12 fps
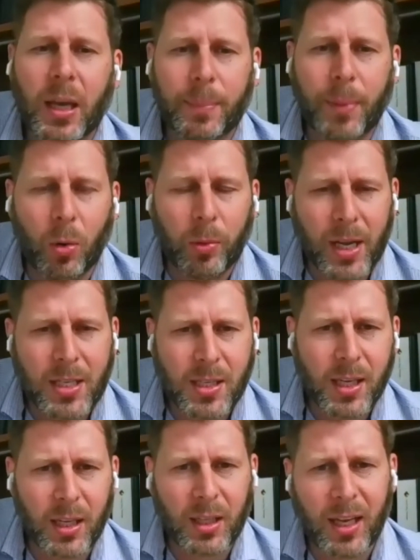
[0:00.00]
about
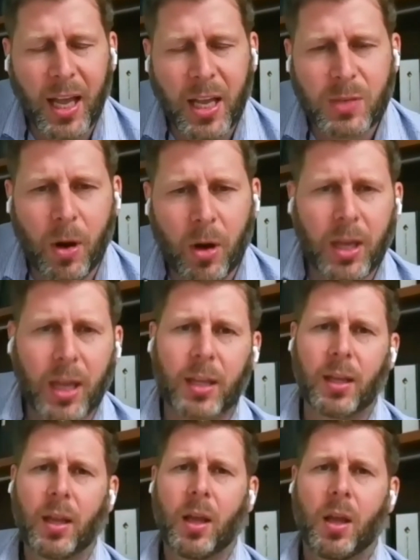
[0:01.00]
risk in today's market.